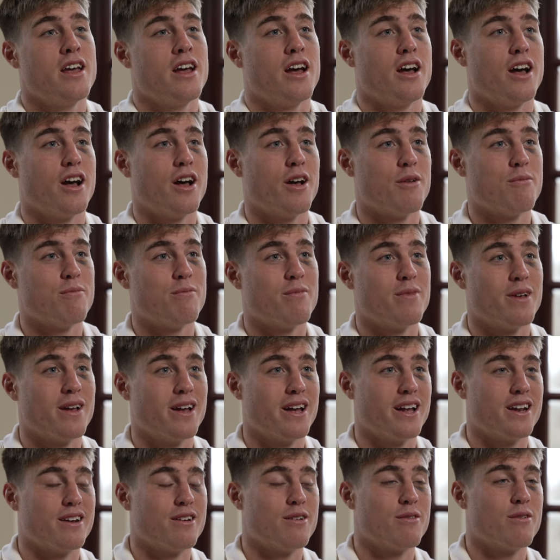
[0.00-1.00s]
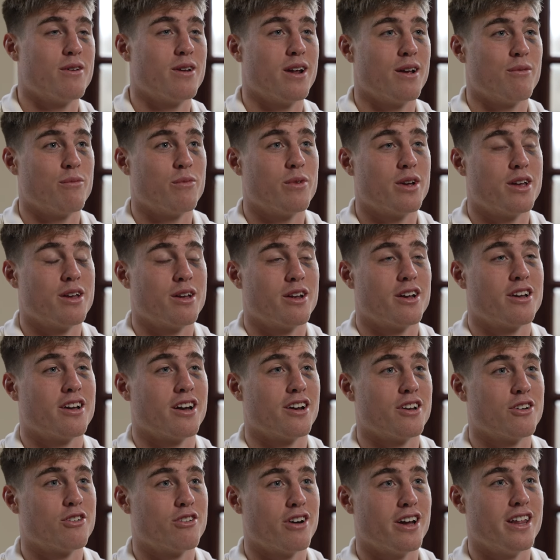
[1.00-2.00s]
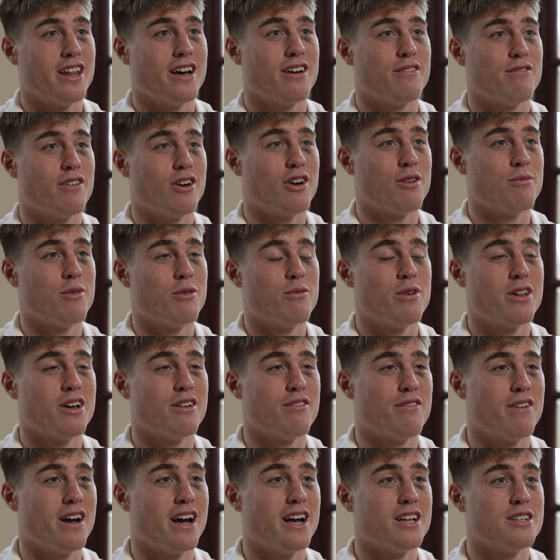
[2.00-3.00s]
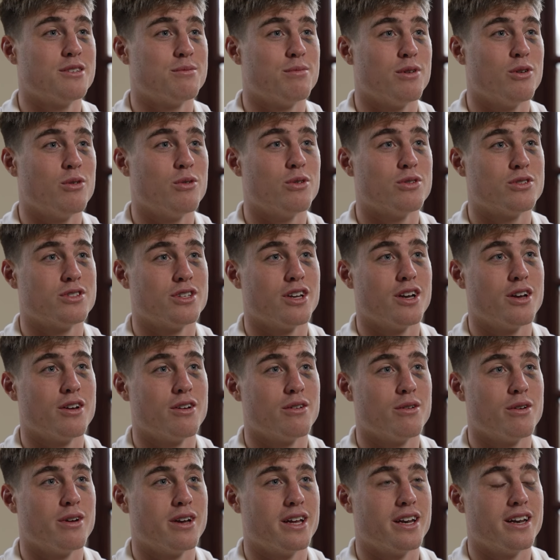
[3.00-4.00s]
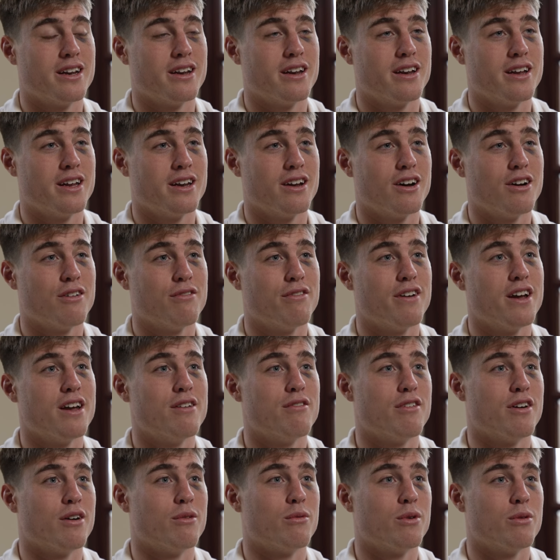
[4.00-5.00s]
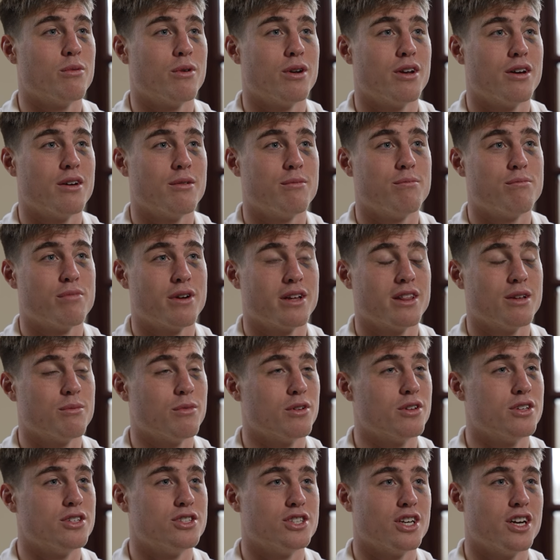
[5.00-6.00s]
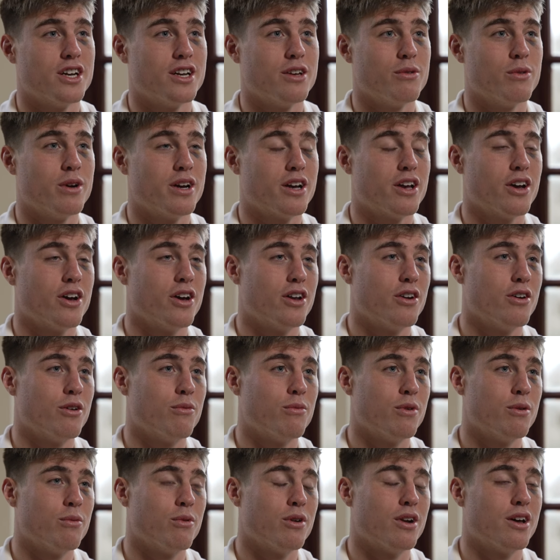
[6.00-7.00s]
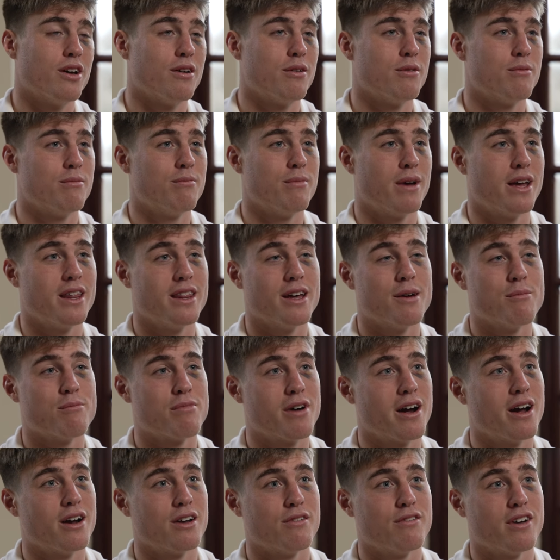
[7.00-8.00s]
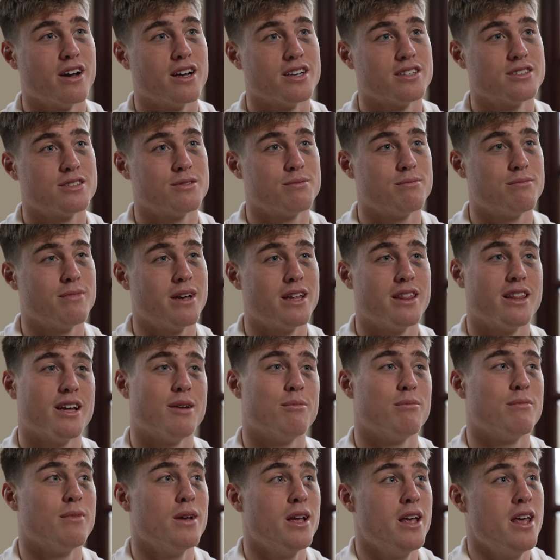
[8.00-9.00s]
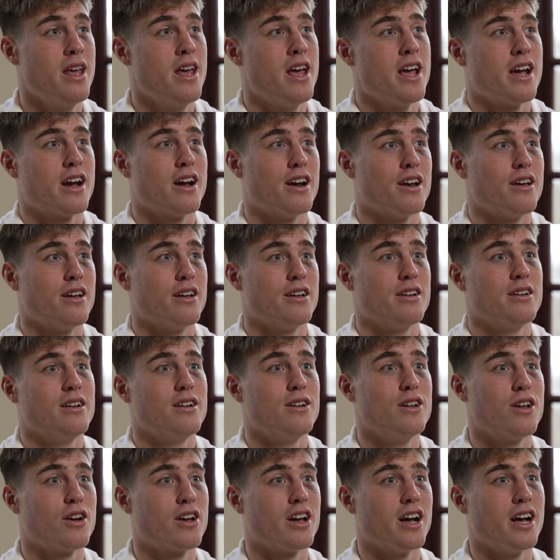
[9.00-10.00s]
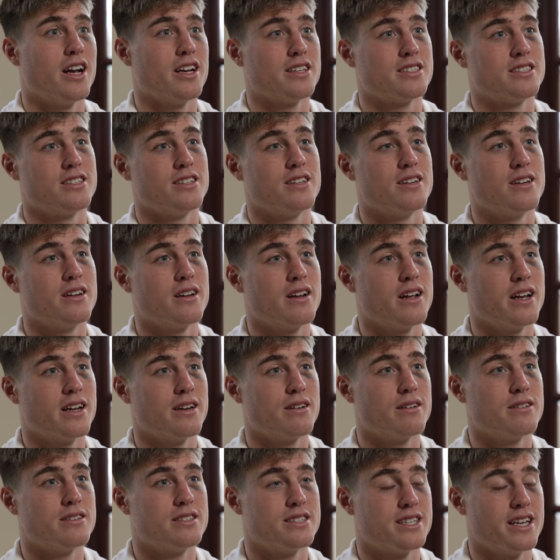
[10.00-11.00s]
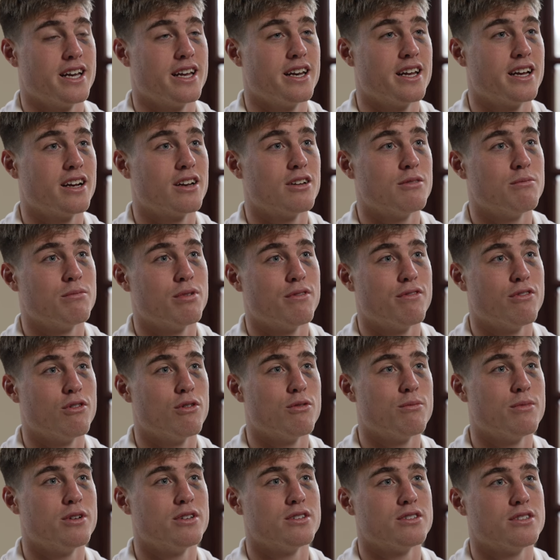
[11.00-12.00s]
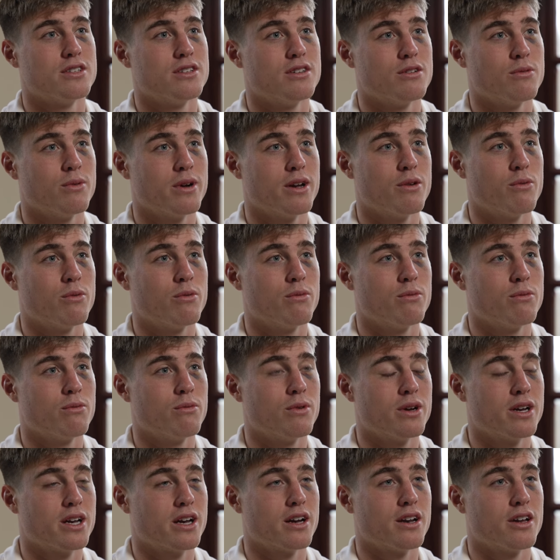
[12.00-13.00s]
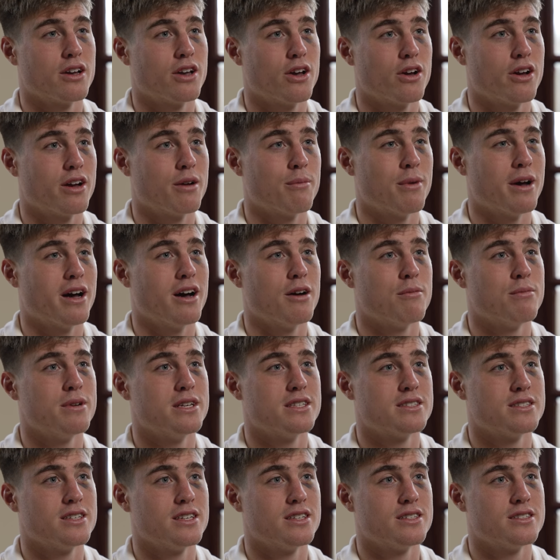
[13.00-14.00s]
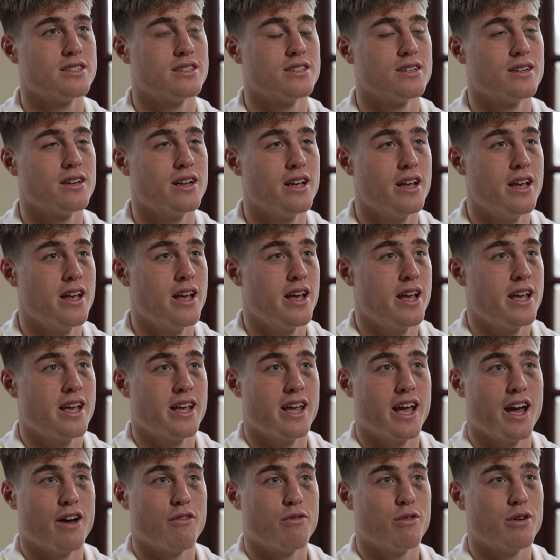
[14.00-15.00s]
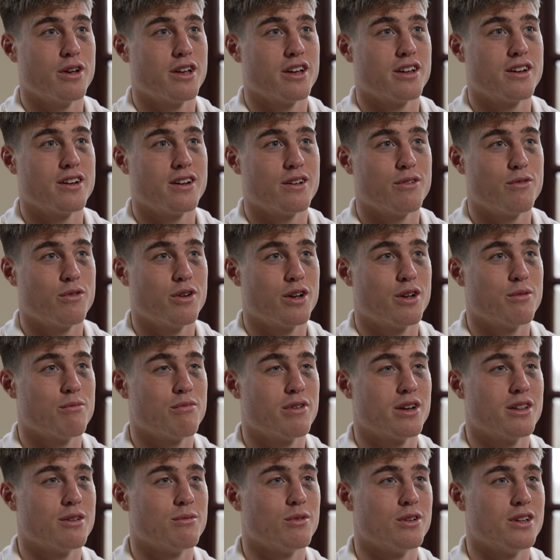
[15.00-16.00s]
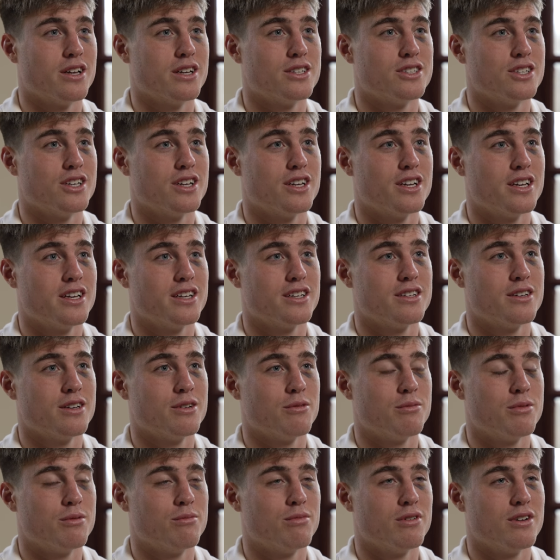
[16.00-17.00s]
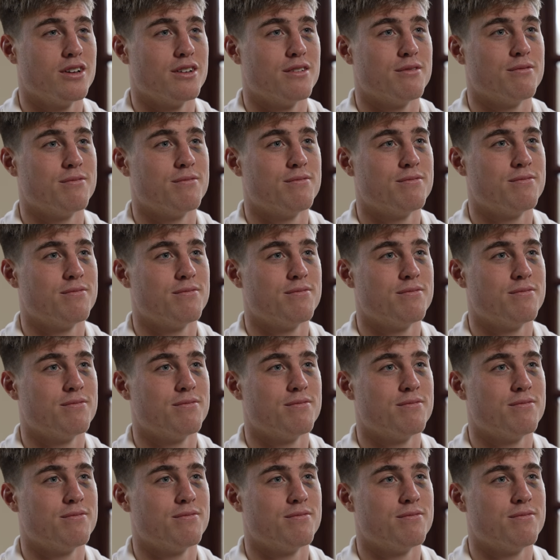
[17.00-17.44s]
and we can kind of create that environment with our fans, but also in our favour, we want to bring them on the journey we're going on. We want to make them proud of us, make them kind of look at us and see an England performance and the way we're kind of going about our business. And yeah, if we can bring them on that journey, it'll be brilliant.